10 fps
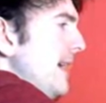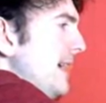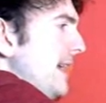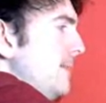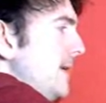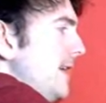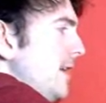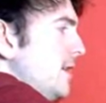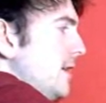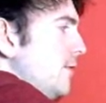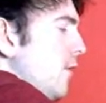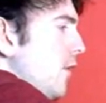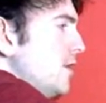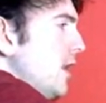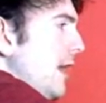Mickey the Magician,
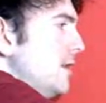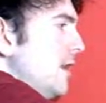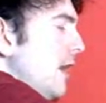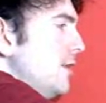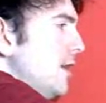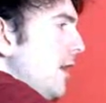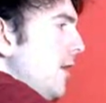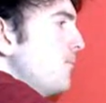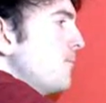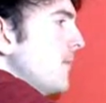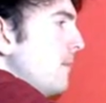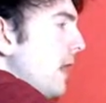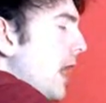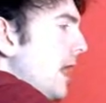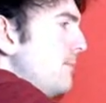or so and so and so
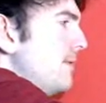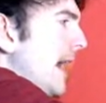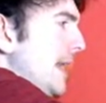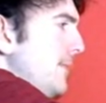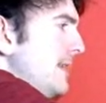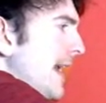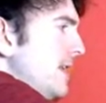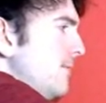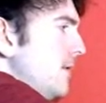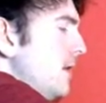park proudly presents